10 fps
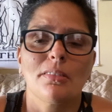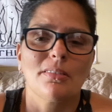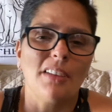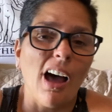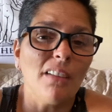
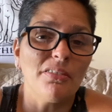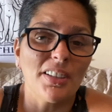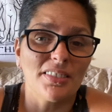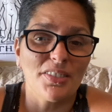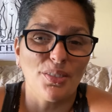
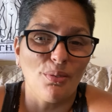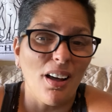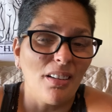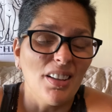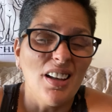conflict as
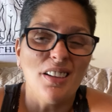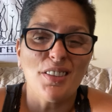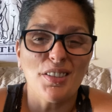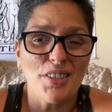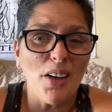well.
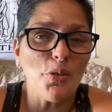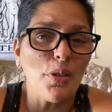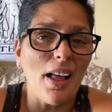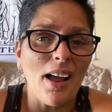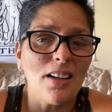The
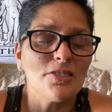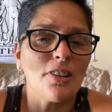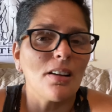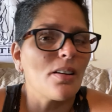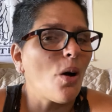devil adds
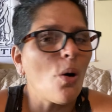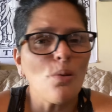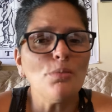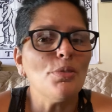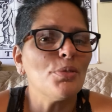on a
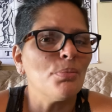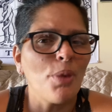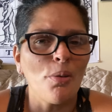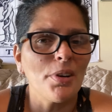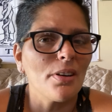whole new
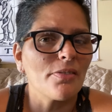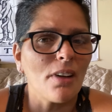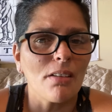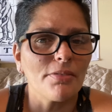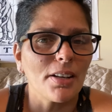component of
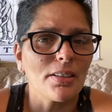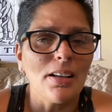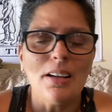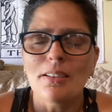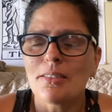conflict.
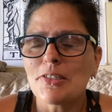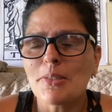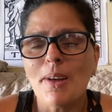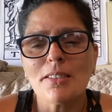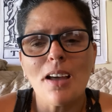This is
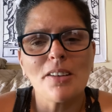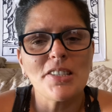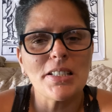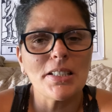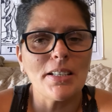about
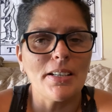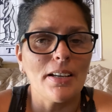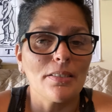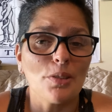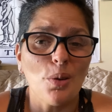
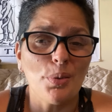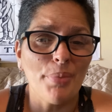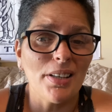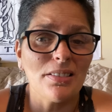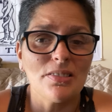toxicity and
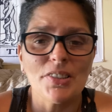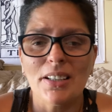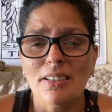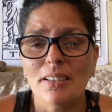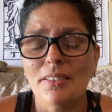
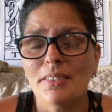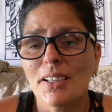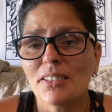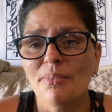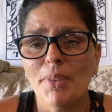codependency,
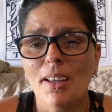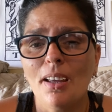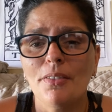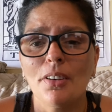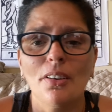addictive
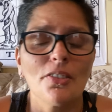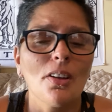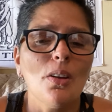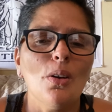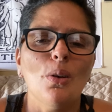behaviors.
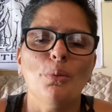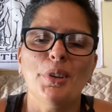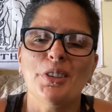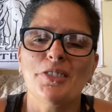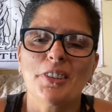
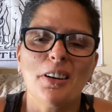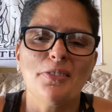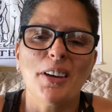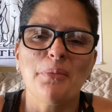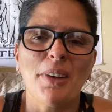When it's
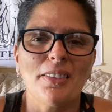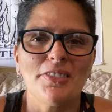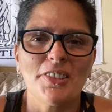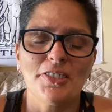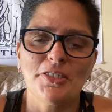clarified by the
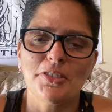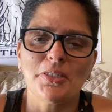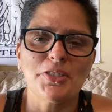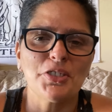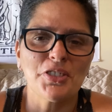Six of
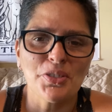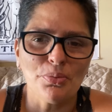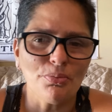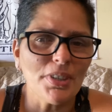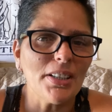Swords, you're just
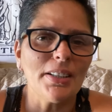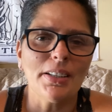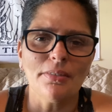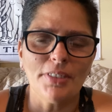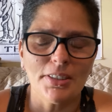really
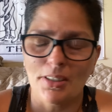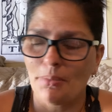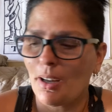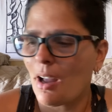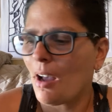conflicted
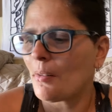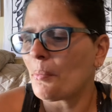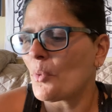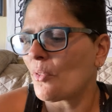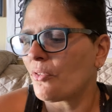about how to
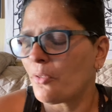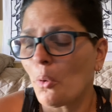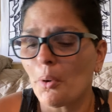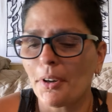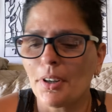move
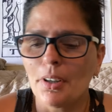forward.